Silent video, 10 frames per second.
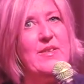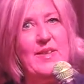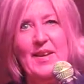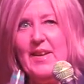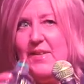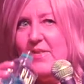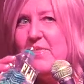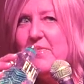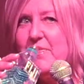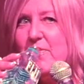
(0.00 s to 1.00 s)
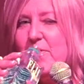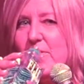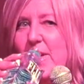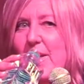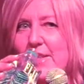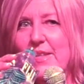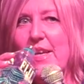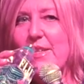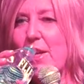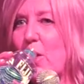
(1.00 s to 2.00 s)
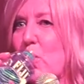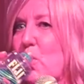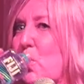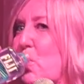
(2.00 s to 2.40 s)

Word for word: yeah. Yeah, it's nice, huh?